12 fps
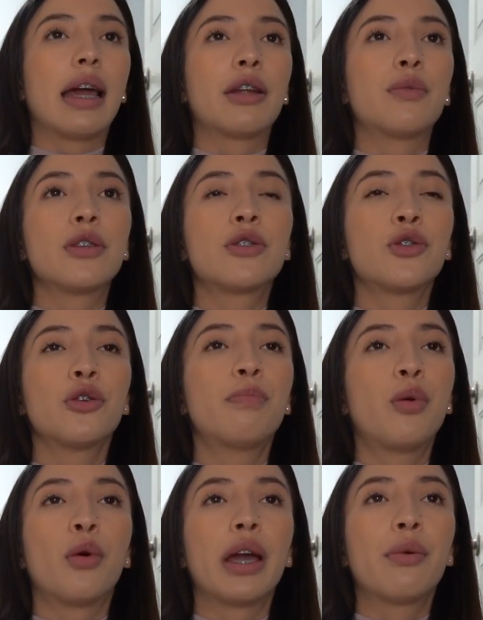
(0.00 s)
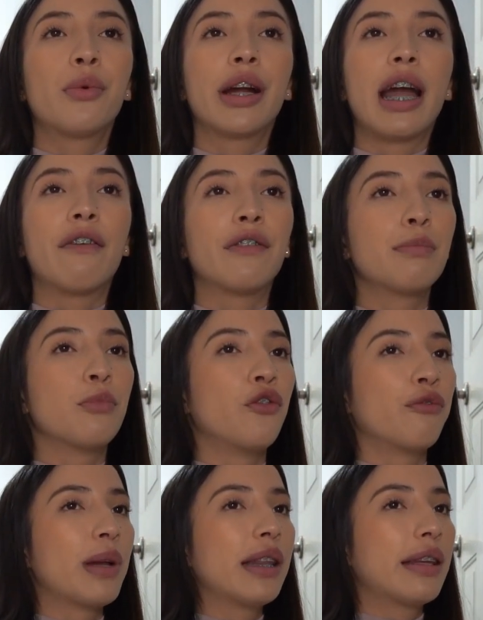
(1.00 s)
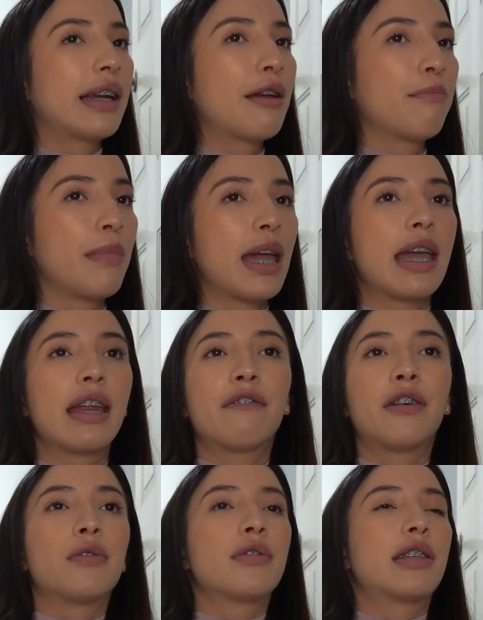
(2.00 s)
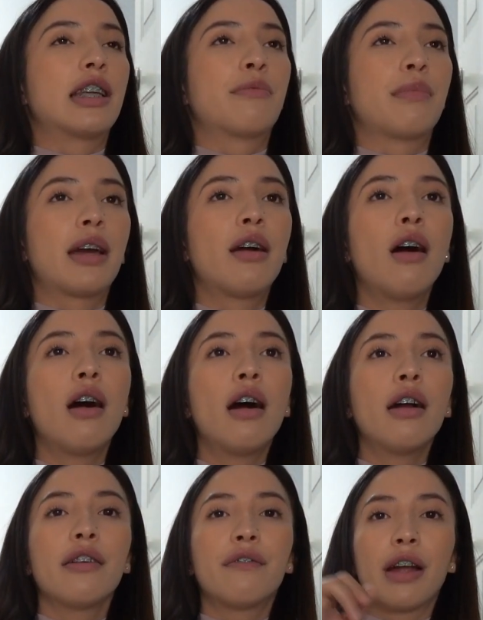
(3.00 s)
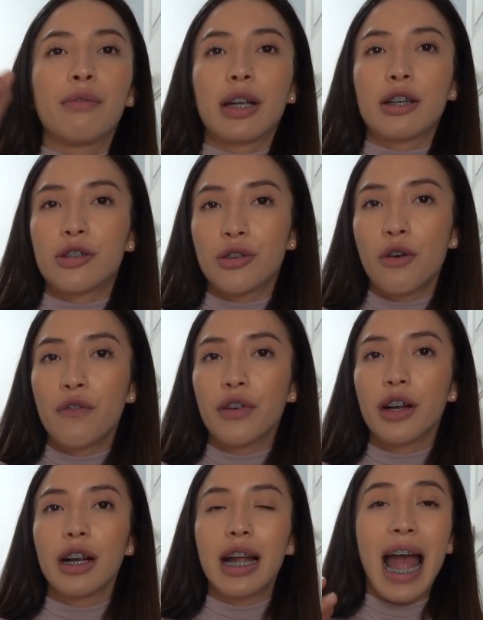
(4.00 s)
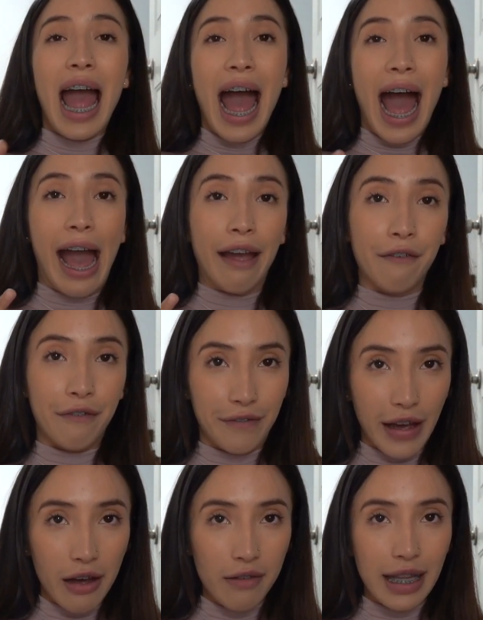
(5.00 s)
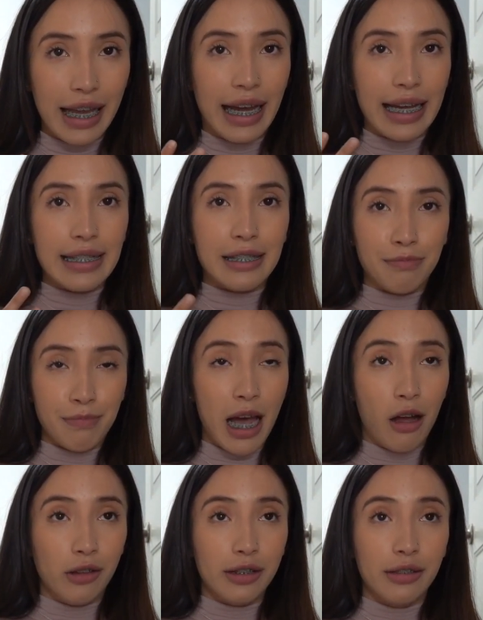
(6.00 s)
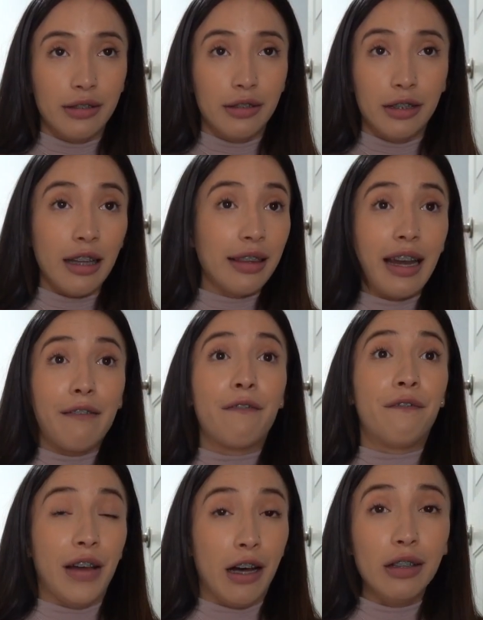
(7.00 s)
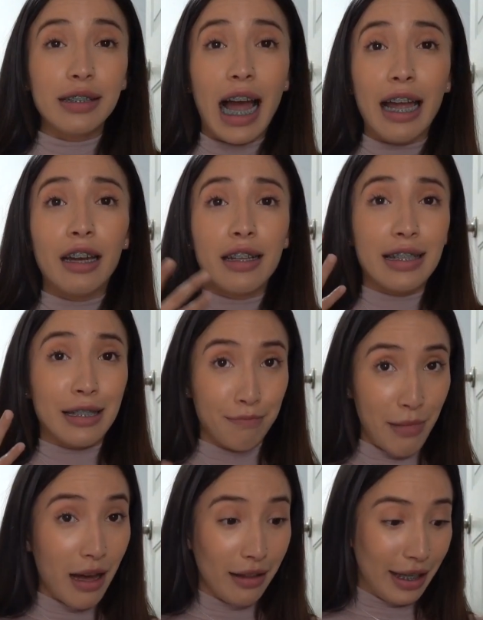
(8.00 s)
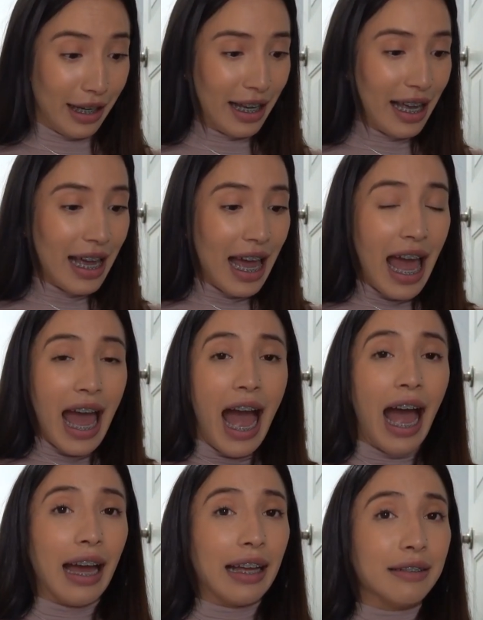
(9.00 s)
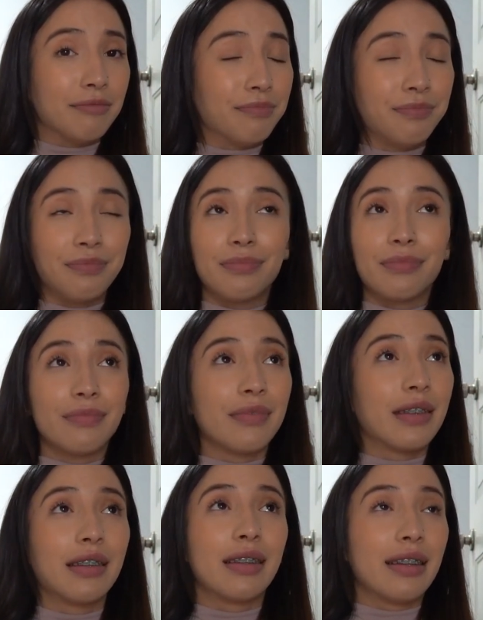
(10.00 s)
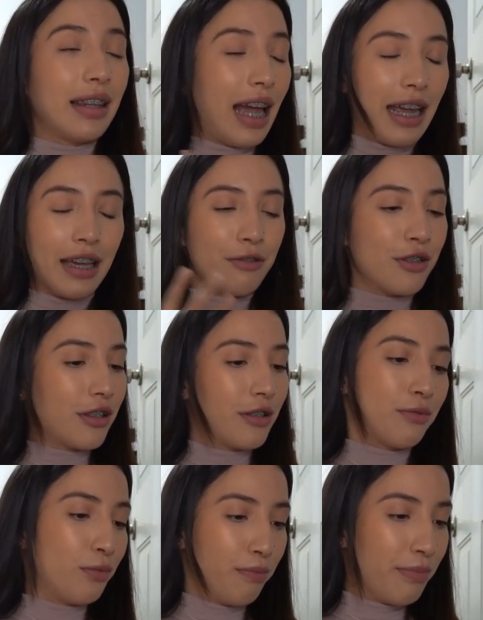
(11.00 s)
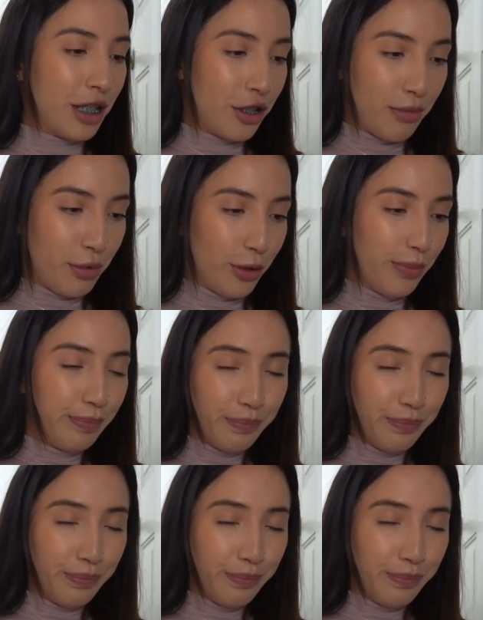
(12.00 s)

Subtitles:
And it was to the point where every movement that I made, if I was sitting in my car, if I reached over, I felt like I smelled. Not that I felt, I could smell it. And like, it was just miserable.